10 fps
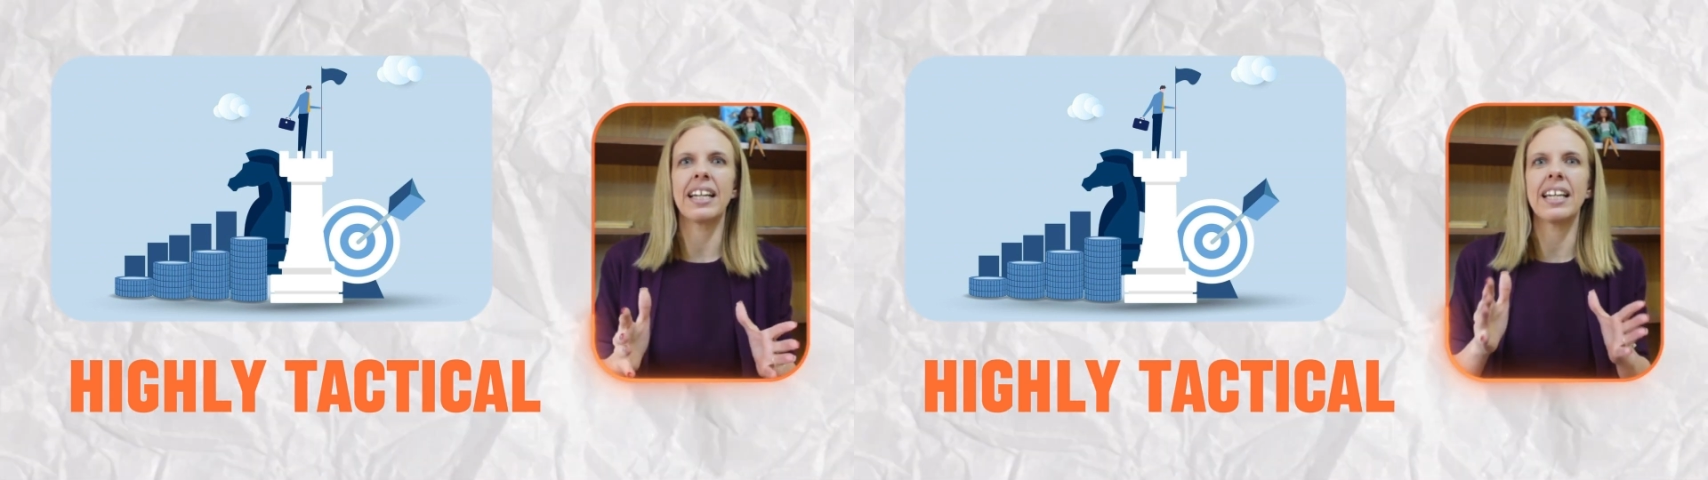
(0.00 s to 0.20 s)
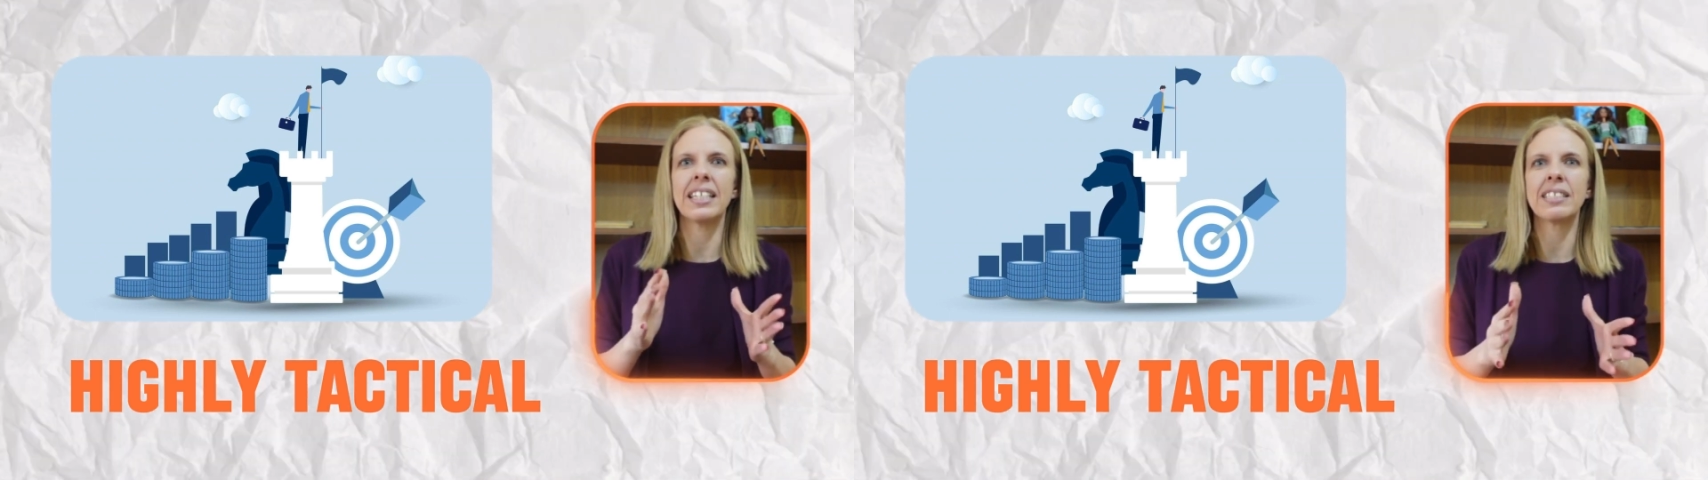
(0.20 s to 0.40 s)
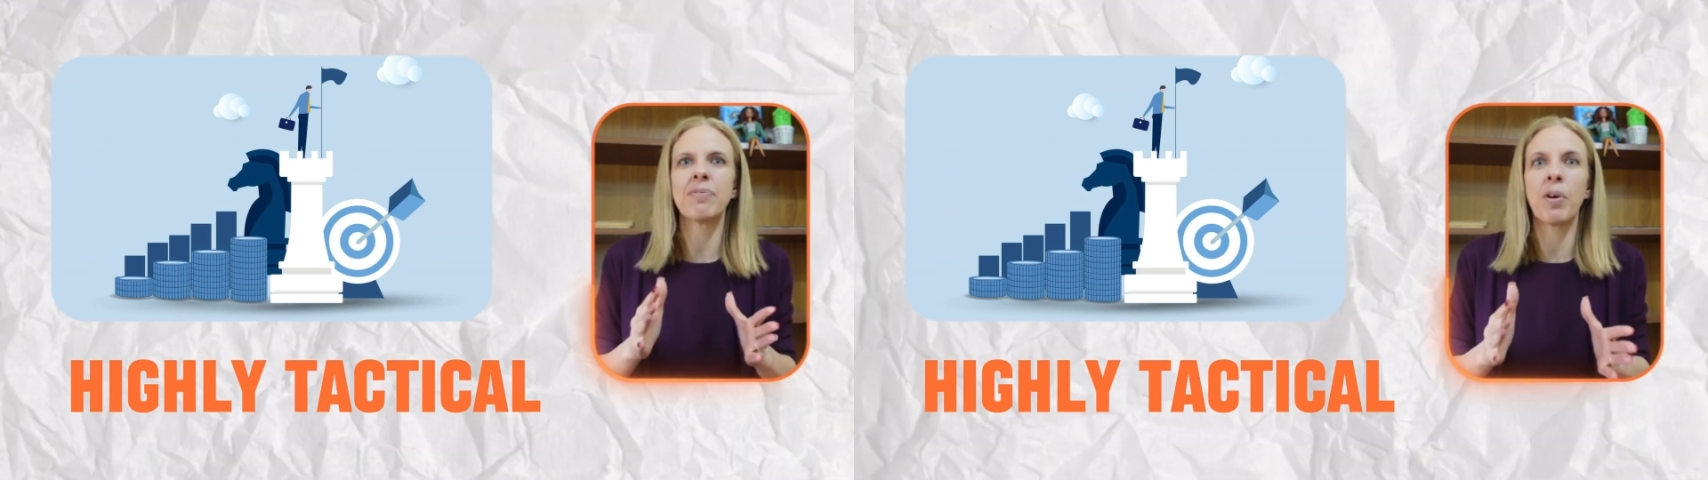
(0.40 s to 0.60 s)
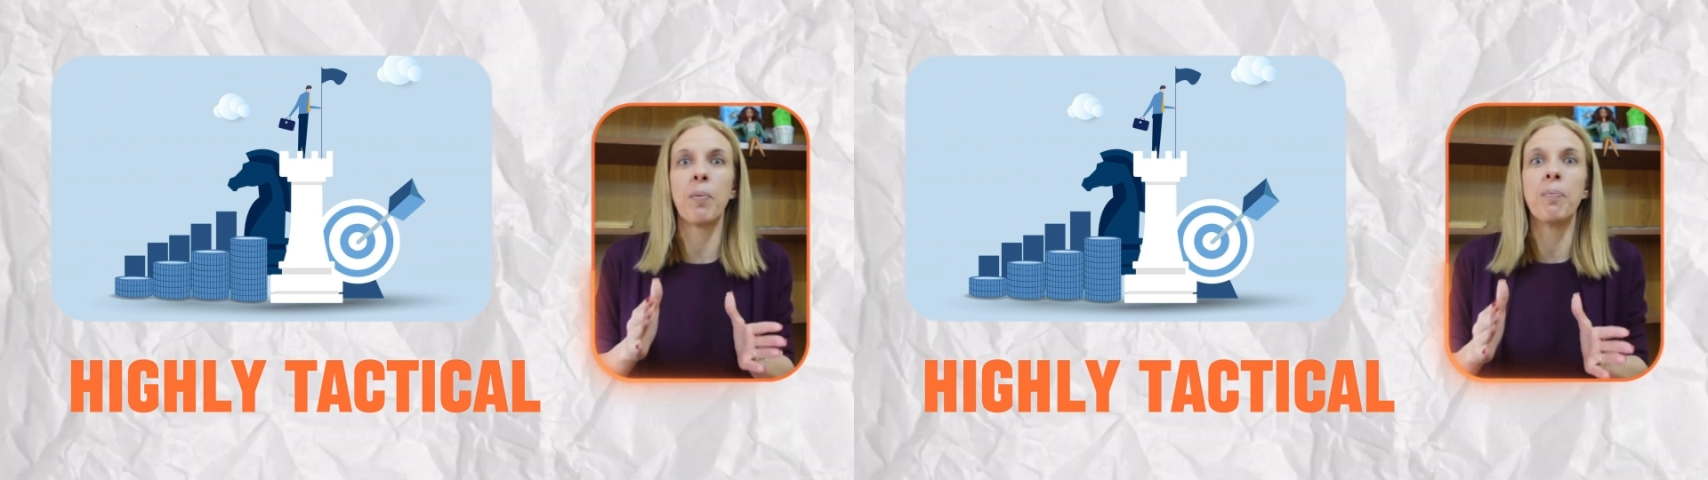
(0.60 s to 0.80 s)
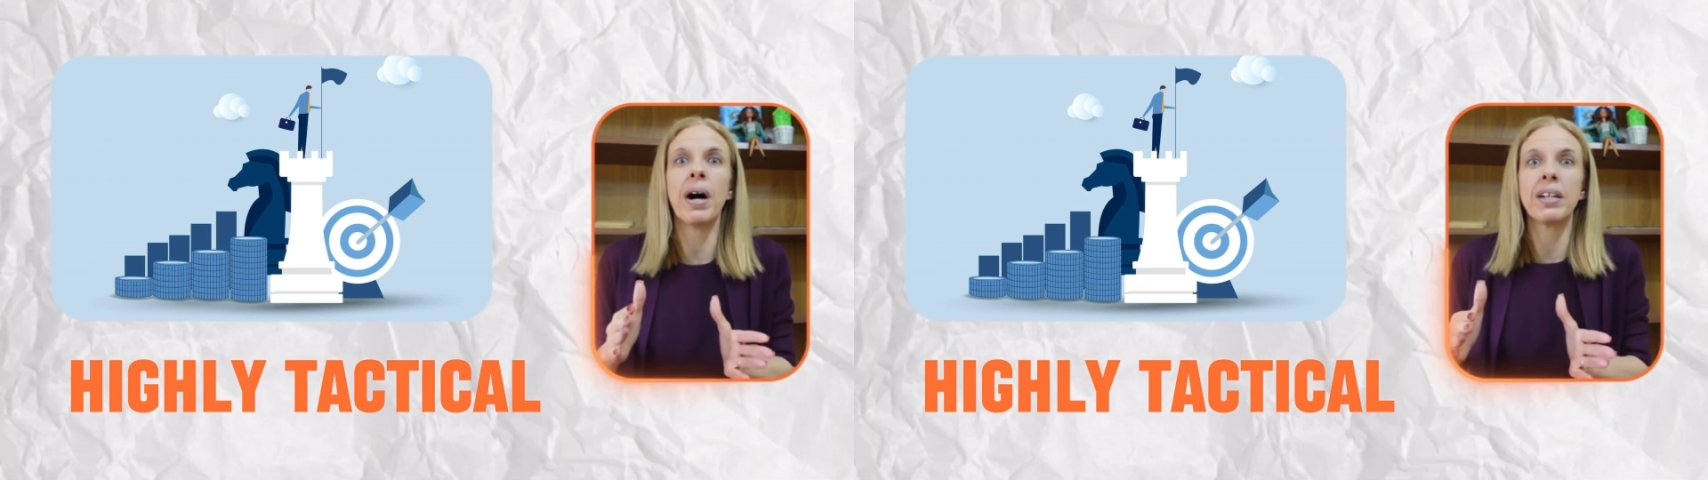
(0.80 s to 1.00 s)
It's
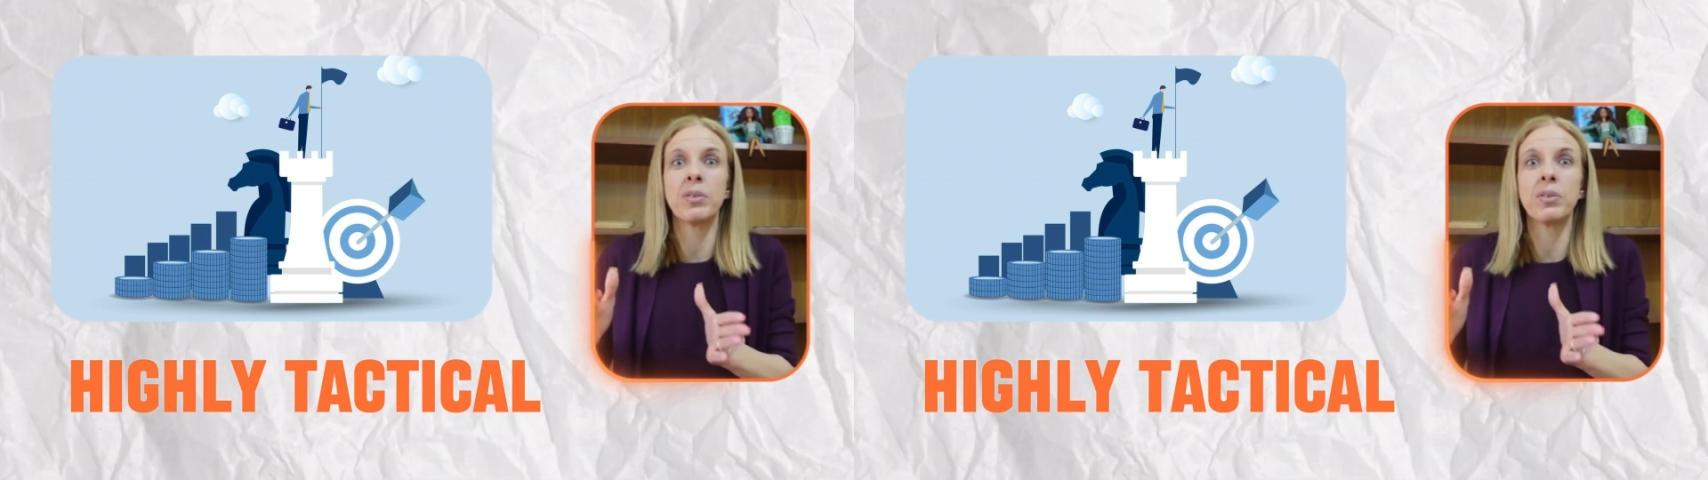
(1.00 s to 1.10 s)
from month